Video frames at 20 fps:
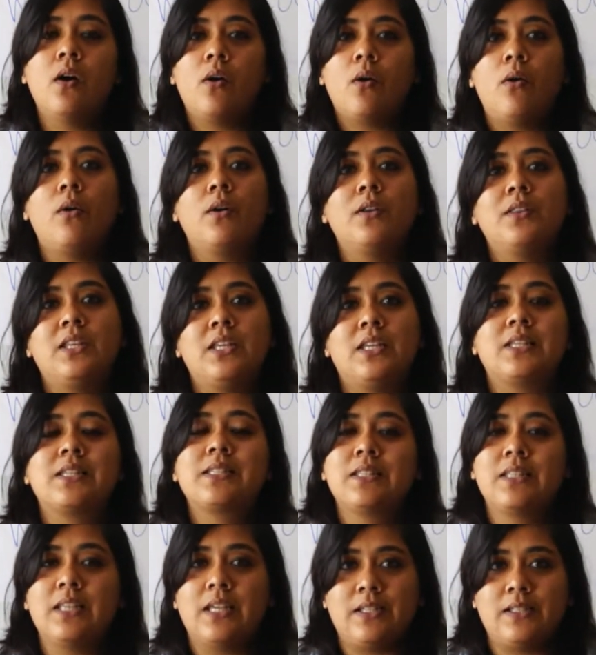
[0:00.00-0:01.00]
on
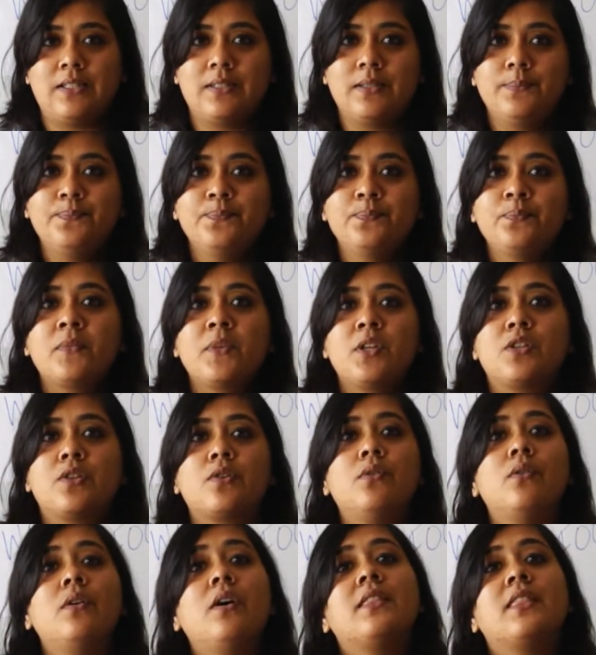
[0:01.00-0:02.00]
these things.
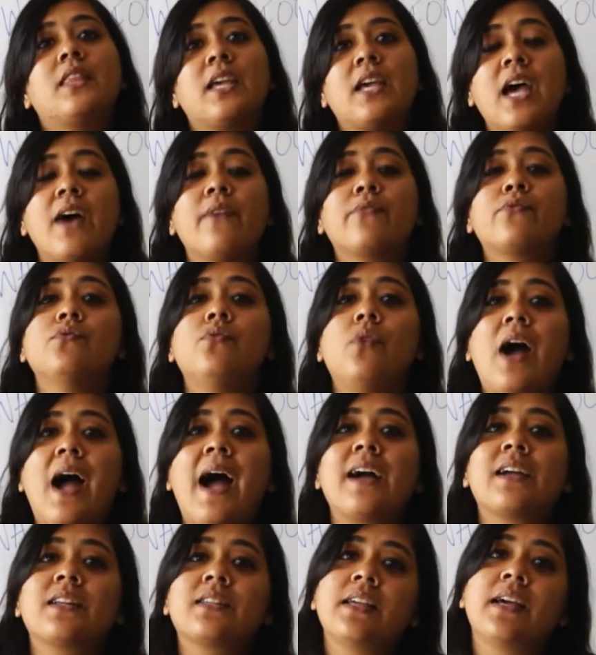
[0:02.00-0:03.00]
So they have to
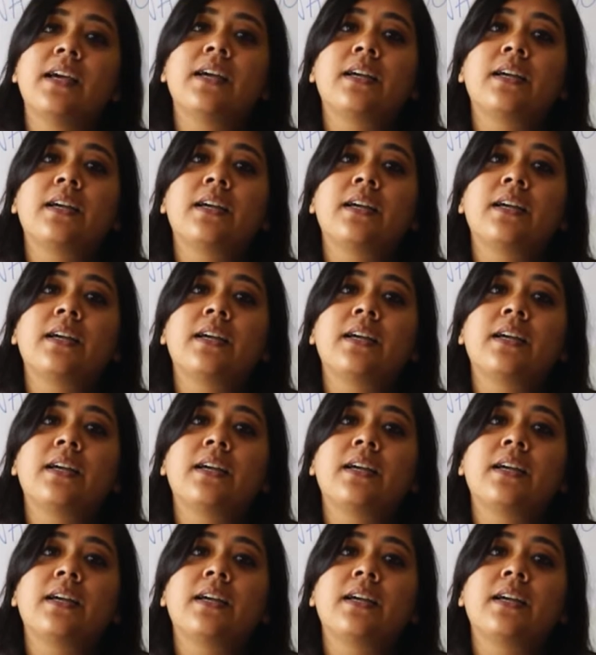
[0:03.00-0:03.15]
act